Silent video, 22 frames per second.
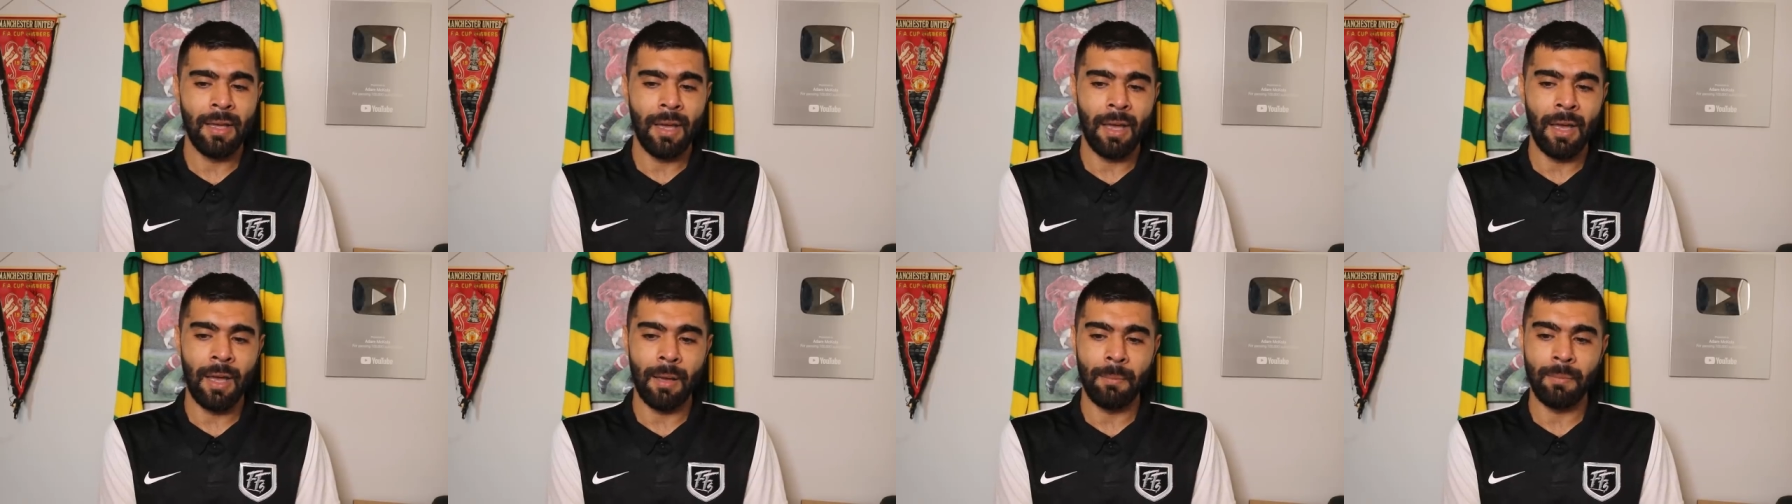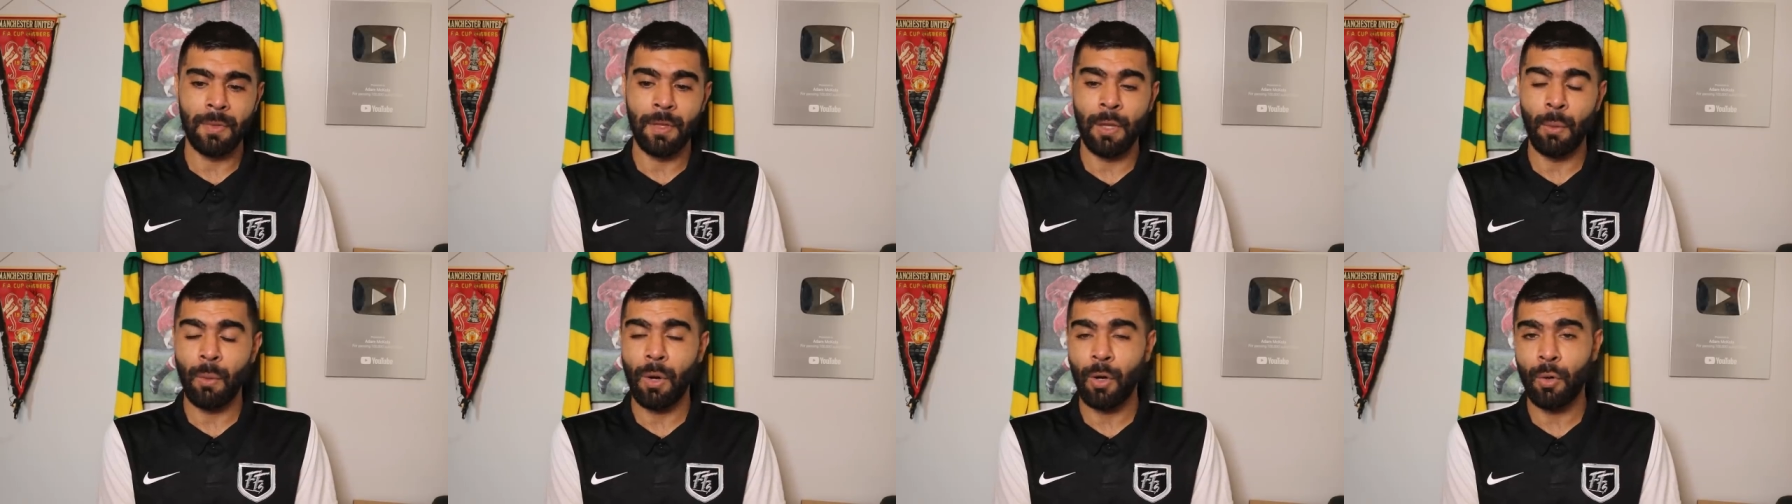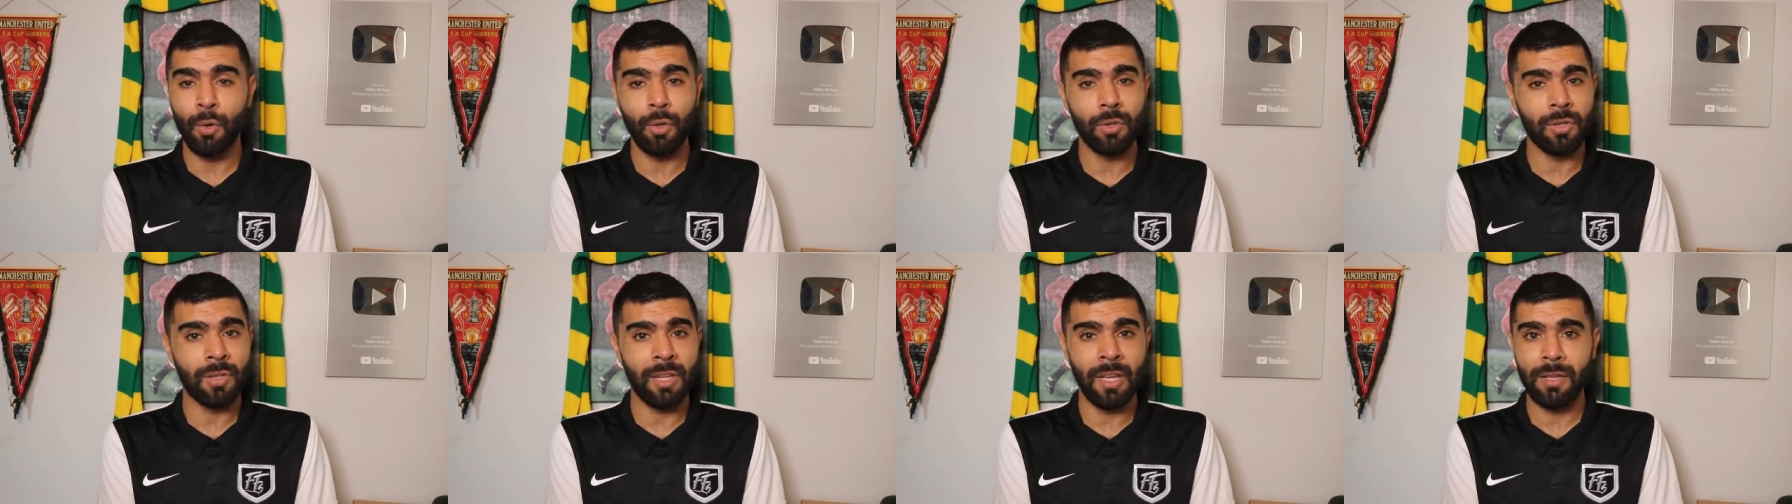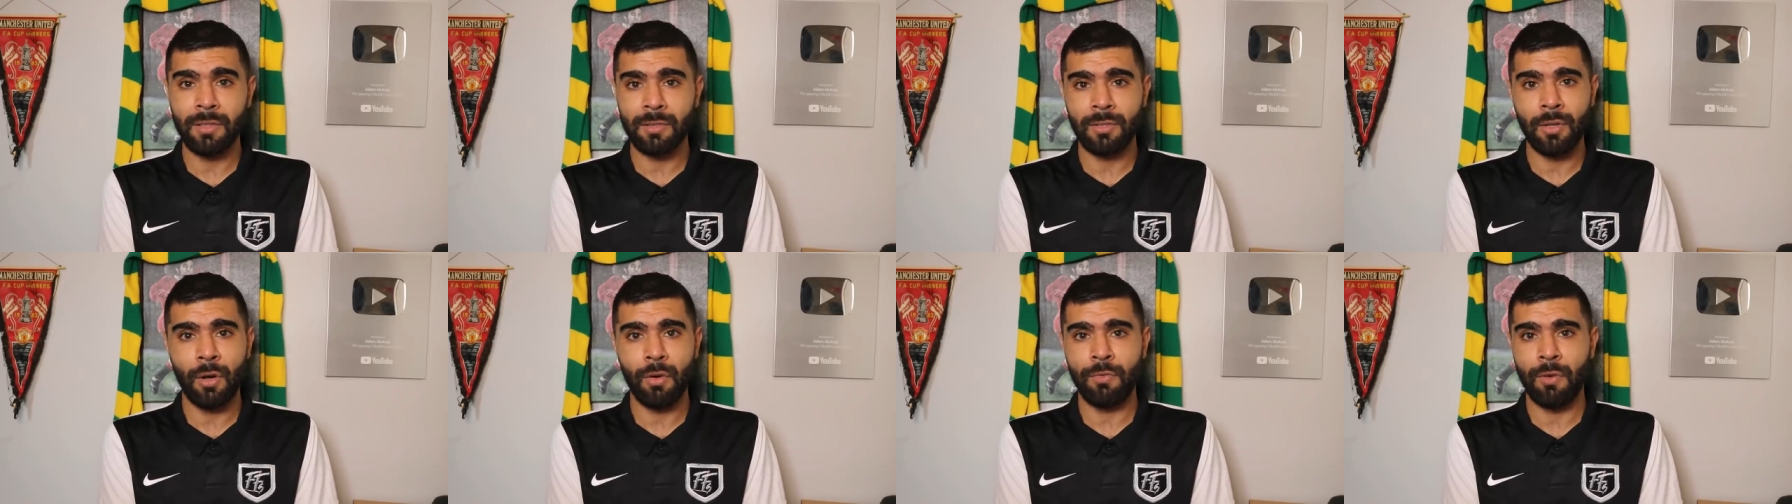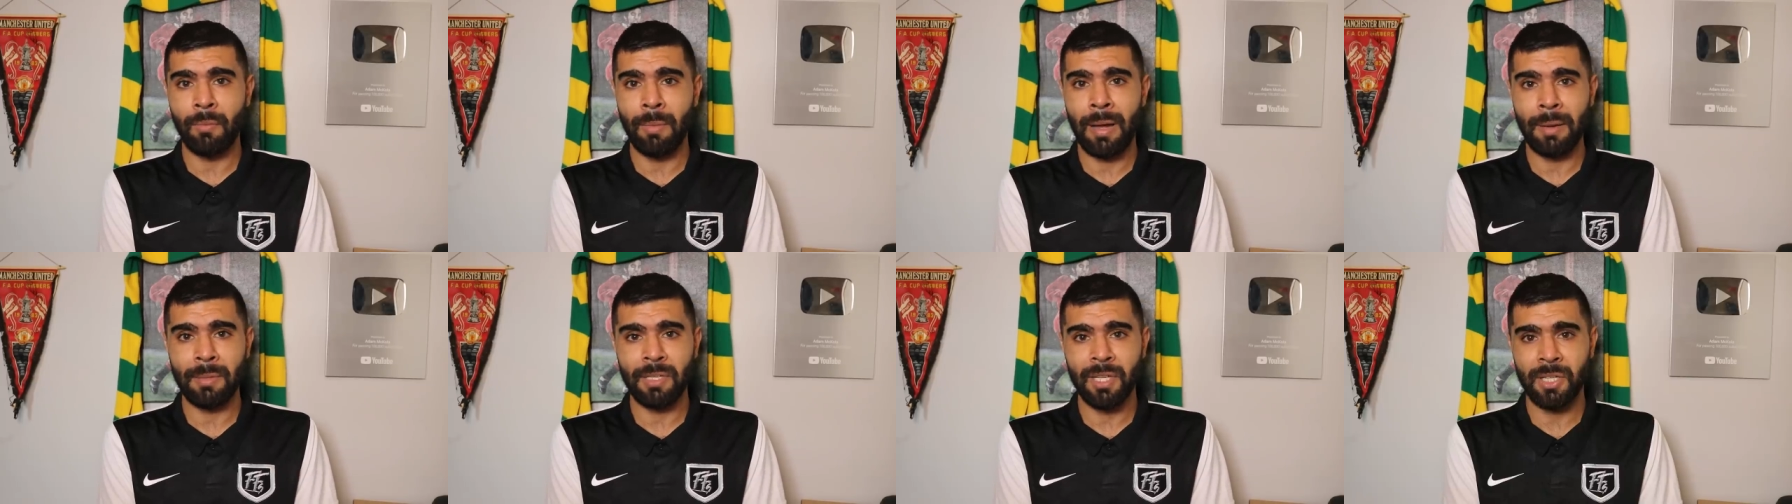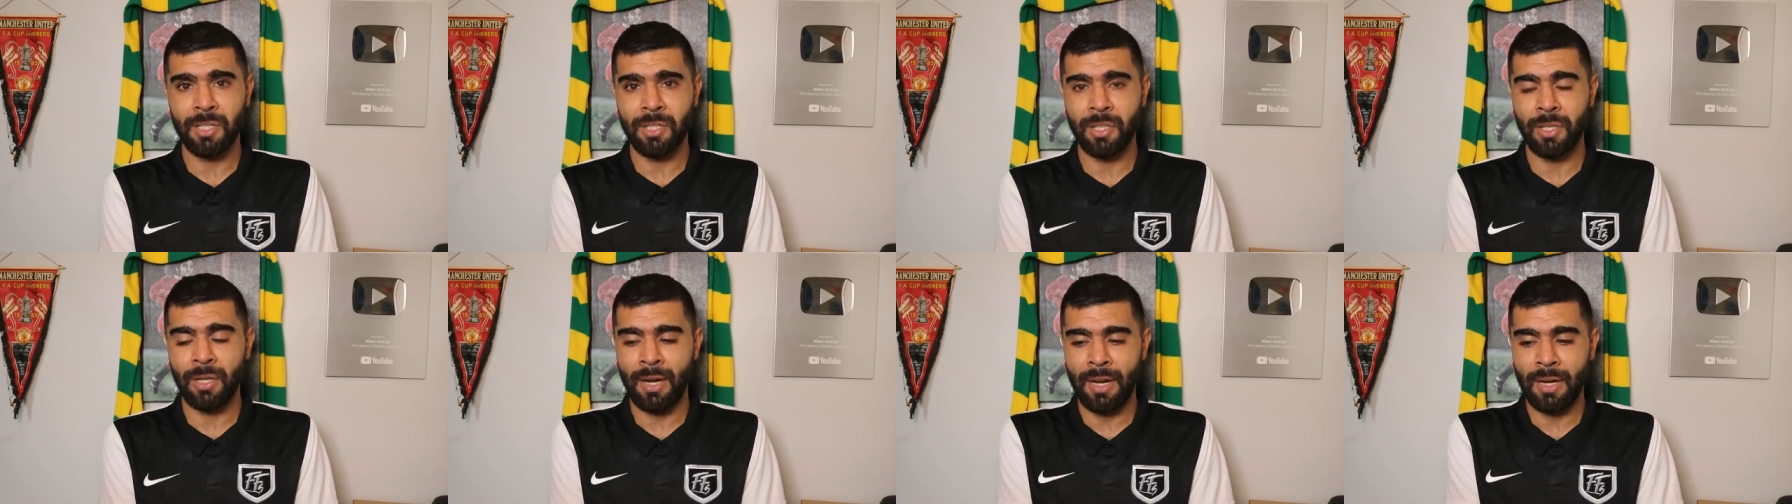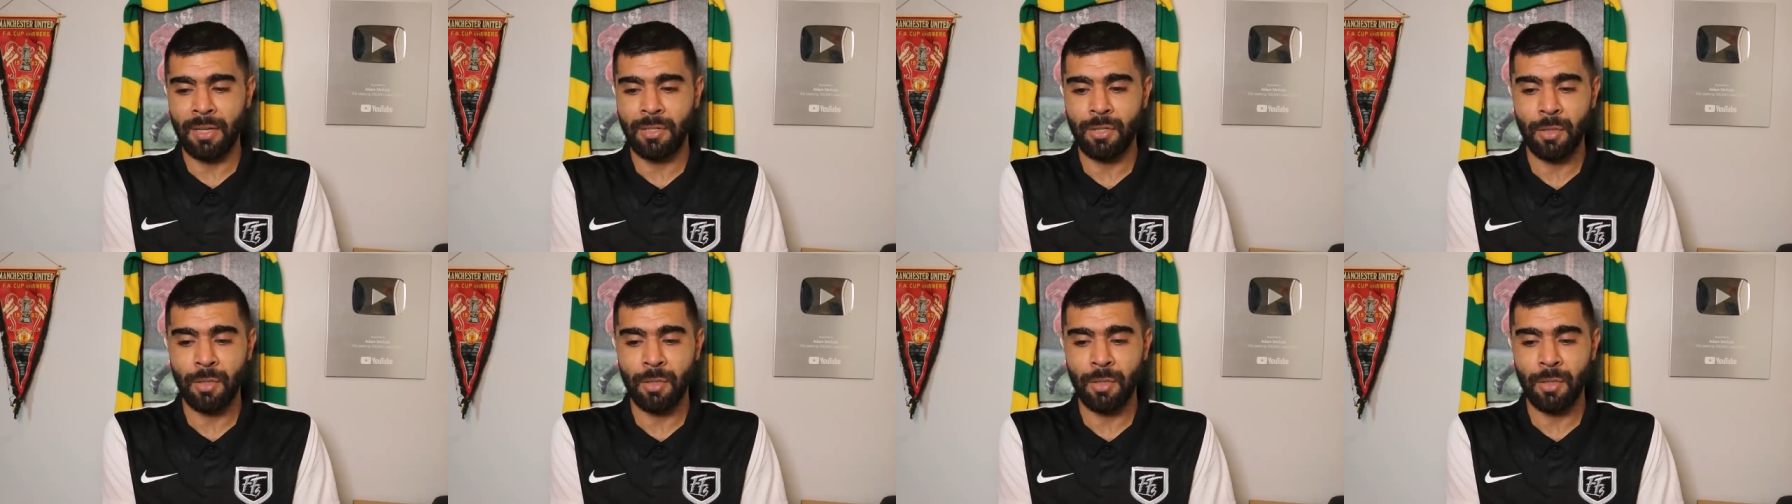Um, there were good things though for Manchester United.